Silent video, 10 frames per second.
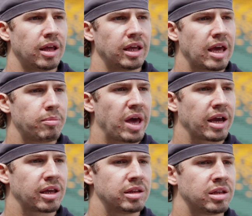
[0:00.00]
get
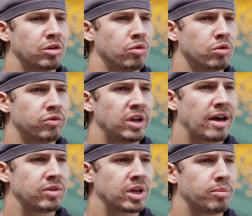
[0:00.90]
back into the groove and
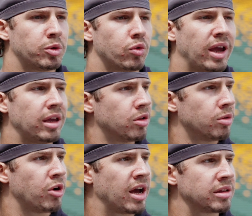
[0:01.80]
have a couple
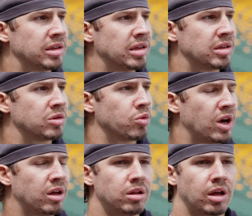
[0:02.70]
regular practices as
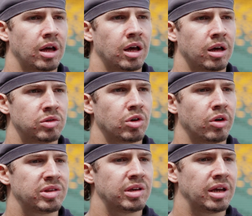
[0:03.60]
well.
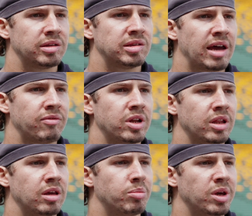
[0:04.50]
So it's
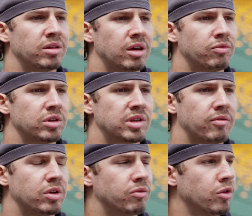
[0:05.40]
definitely a big difference
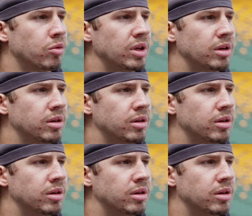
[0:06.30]
having a full week.